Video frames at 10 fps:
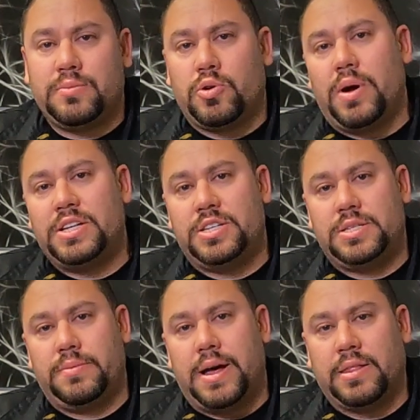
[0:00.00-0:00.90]
some
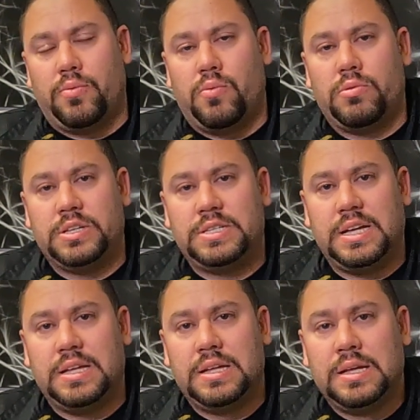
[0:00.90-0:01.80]
questions about the
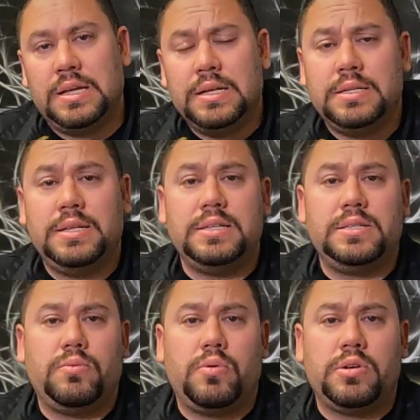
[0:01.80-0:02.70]
warranty. Does
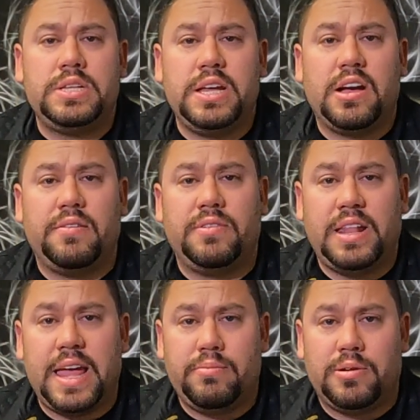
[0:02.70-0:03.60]
the warranty cover
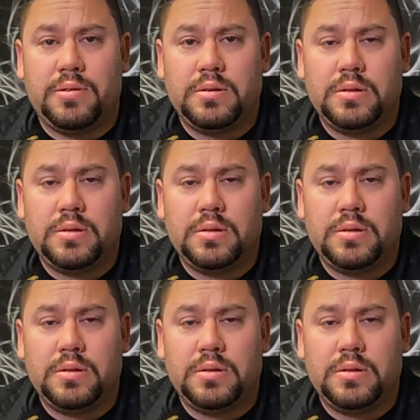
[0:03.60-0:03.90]
labor?